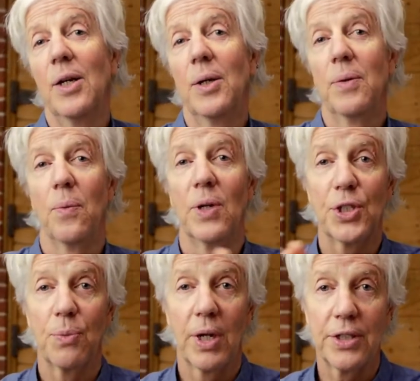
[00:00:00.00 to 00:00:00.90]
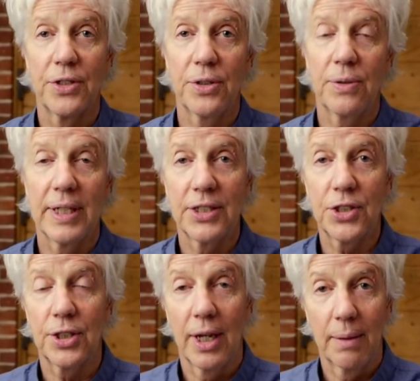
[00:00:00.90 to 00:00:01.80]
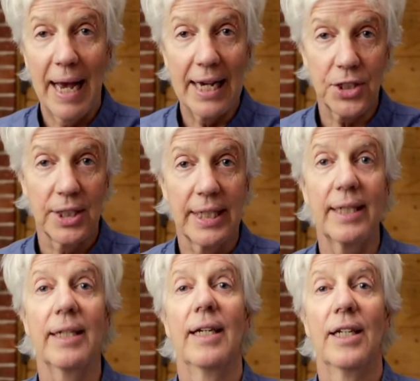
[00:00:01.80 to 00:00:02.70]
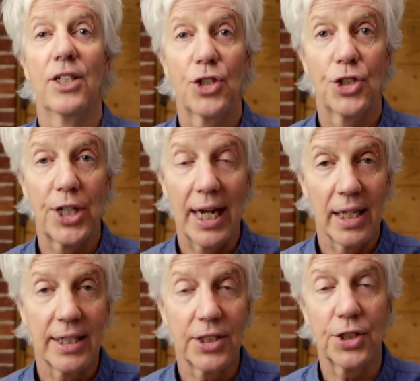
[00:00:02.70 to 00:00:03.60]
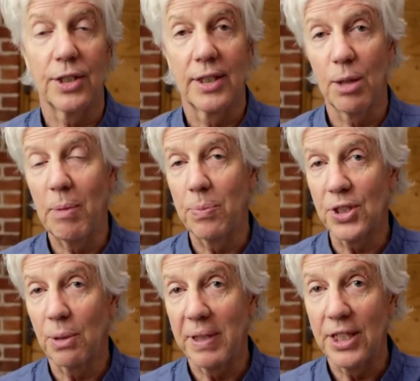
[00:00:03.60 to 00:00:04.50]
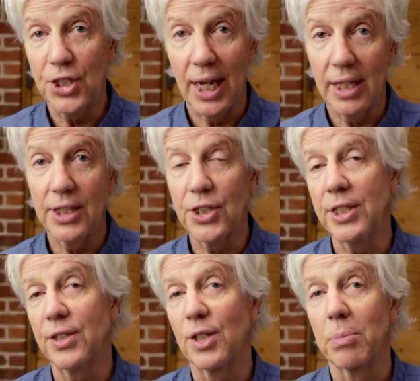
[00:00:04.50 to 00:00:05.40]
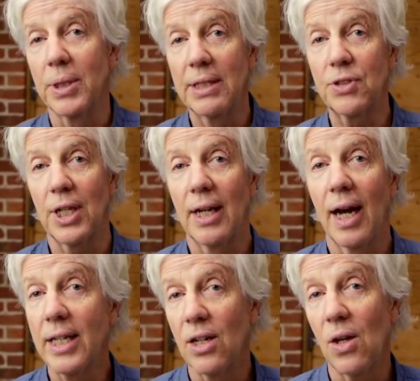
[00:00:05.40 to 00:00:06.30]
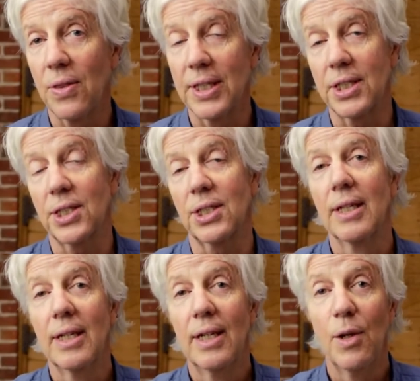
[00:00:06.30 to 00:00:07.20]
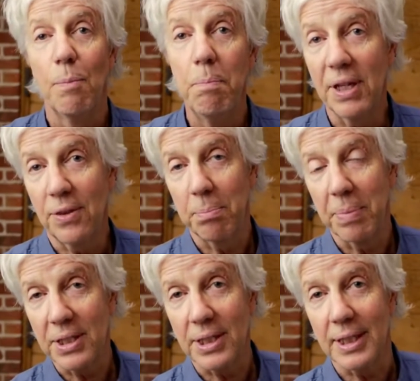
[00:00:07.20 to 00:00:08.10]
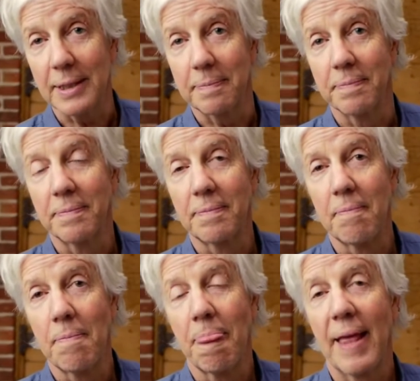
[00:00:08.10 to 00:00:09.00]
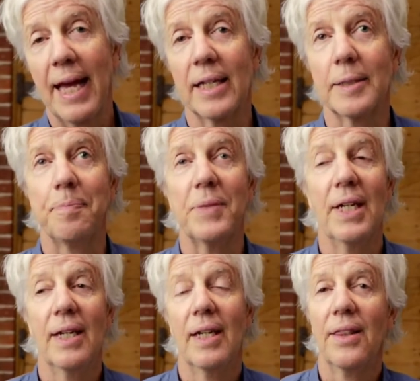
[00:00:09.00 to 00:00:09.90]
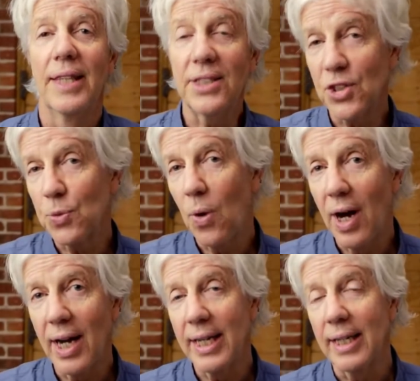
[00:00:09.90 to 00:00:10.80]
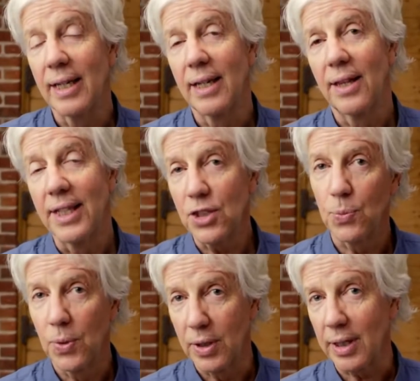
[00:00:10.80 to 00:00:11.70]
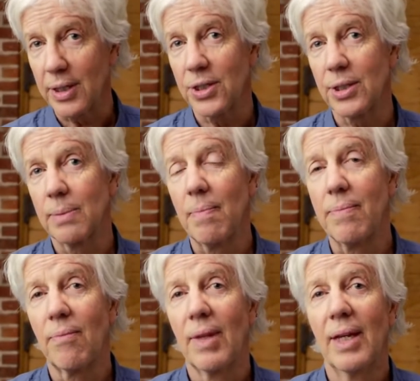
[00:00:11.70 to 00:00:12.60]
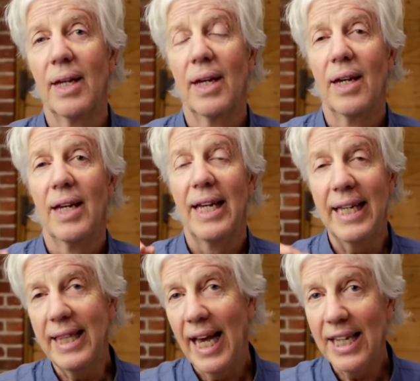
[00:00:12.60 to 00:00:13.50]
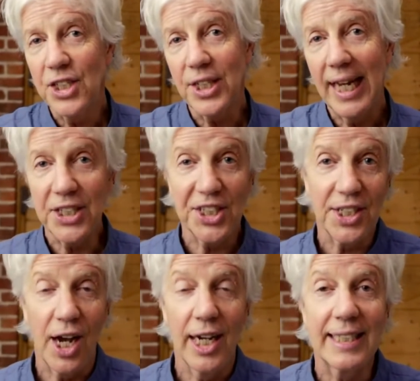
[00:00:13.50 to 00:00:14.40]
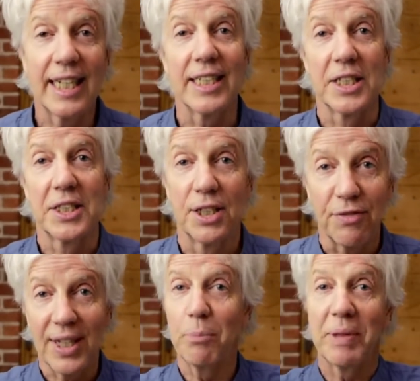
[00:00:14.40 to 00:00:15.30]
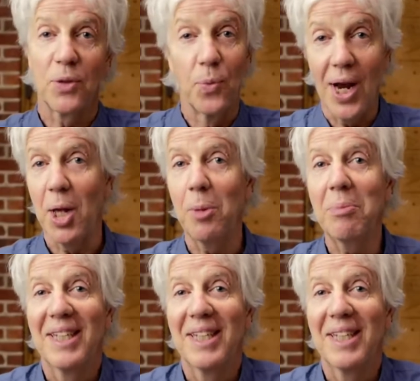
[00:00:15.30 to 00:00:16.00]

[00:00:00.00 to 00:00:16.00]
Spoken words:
what you want to do is actually challenge, come up with something challenging to their beliefs. I call this myth busting. And this is why this works. In the educational content development realm,